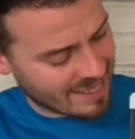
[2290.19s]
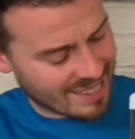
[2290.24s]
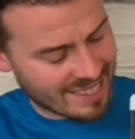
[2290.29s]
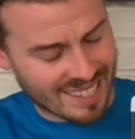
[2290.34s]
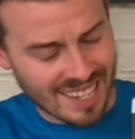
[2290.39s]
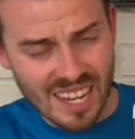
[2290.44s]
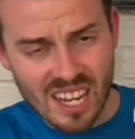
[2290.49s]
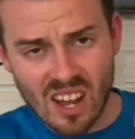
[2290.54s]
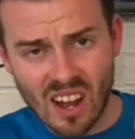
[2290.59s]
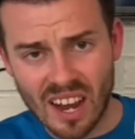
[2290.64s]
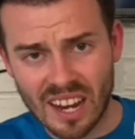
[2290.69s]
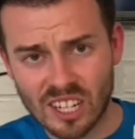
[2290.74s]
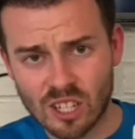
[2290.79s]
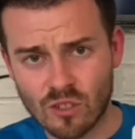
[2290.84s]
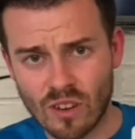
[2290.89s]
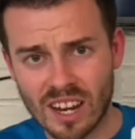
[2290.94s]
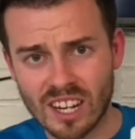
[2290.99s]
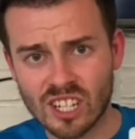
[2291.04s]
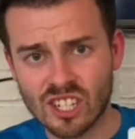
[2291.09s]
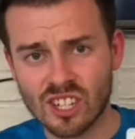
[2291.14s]

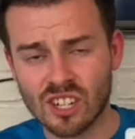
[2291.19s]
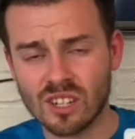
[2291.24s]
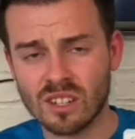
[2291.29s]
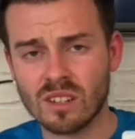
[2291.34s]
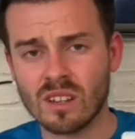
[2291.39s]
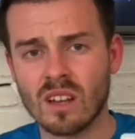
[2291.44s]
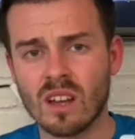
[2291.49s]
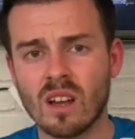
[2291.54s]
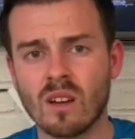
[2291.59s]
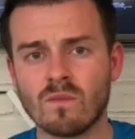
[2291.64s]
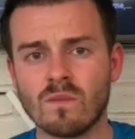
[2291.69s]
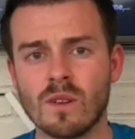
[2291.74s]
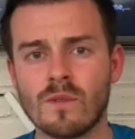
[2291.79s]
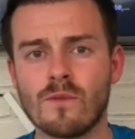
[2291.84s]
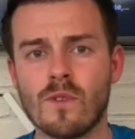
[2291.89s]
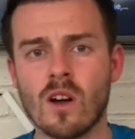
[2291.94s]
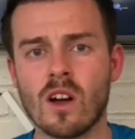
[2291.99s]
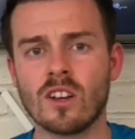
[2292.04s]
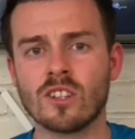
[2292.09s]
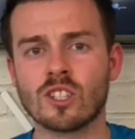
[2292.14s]
Dehydration
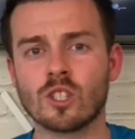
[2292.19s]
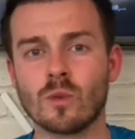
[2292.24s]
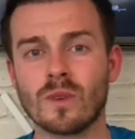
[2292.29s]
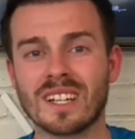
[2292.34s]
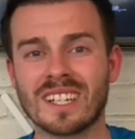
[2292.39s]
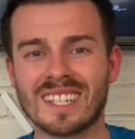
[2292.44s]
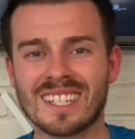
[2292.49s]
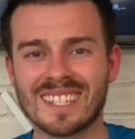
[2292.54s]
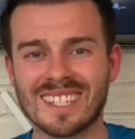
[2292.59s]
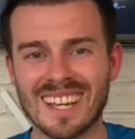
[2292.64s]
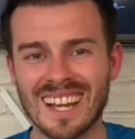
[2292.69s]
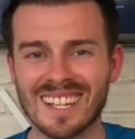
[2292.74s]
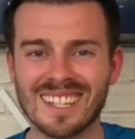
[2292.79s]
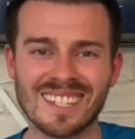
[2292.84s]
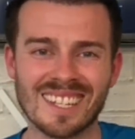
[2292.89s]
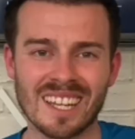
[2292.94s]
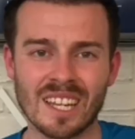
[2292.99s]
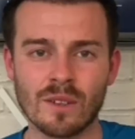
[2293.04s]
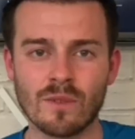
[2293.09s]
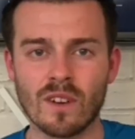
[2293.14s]
refers to
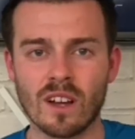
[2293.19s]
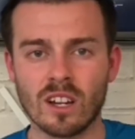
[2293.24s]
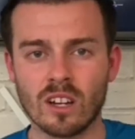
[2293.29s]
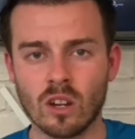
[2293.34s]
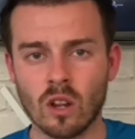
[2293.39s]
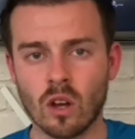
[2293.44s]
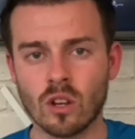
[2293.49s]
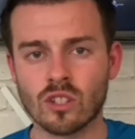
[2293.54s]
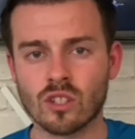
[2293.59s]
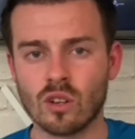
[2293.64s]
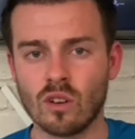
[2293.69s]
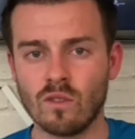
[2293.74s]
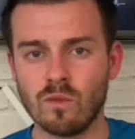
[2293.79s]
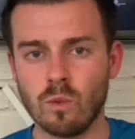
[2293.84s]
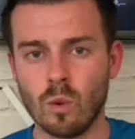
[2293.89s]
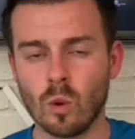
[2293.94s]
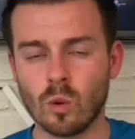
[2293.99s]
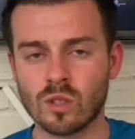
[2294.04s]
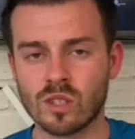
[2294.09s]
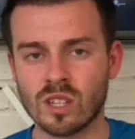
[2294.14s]
excessive loss of
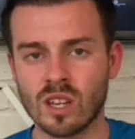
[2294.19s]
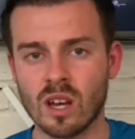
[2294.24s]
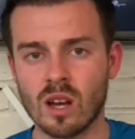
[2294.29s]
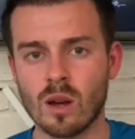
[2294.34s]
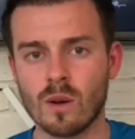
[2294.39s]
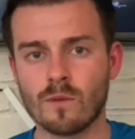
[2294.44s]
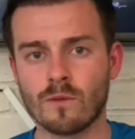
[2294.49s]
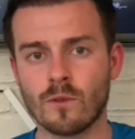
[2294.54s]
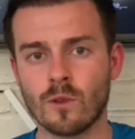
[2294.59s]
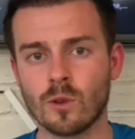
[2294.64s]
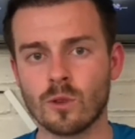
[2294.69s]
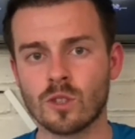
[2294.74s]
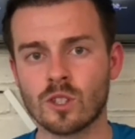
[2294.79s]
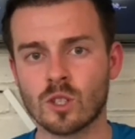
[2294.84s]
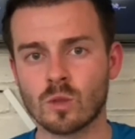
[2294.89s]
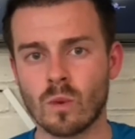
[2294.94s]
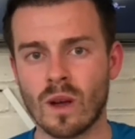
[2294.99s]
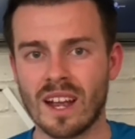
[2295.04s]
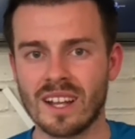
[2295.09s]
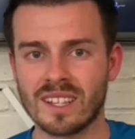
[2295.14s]
water through
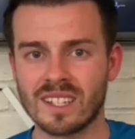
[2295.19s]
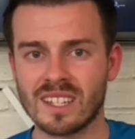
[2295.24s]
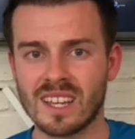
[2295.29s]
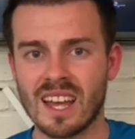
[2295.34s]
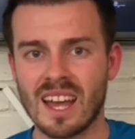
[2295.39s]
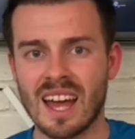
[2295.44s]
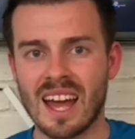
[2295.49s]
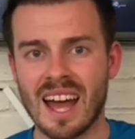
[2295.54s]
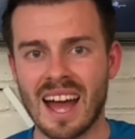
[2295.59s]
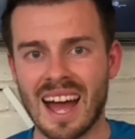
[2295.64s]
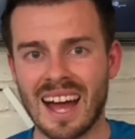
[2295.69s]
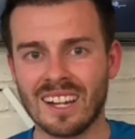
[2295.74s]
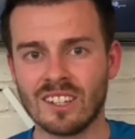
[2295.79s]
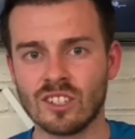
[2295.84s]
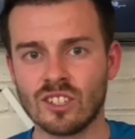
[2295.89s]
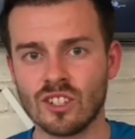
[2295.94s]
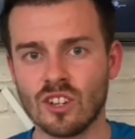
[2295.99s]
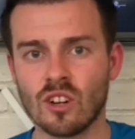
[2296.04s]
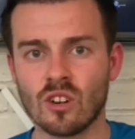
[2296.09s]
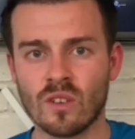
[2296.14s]
sweat and
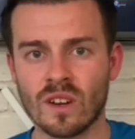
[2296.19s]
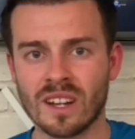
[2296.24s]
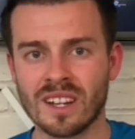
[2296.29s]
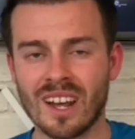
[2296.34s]
urine.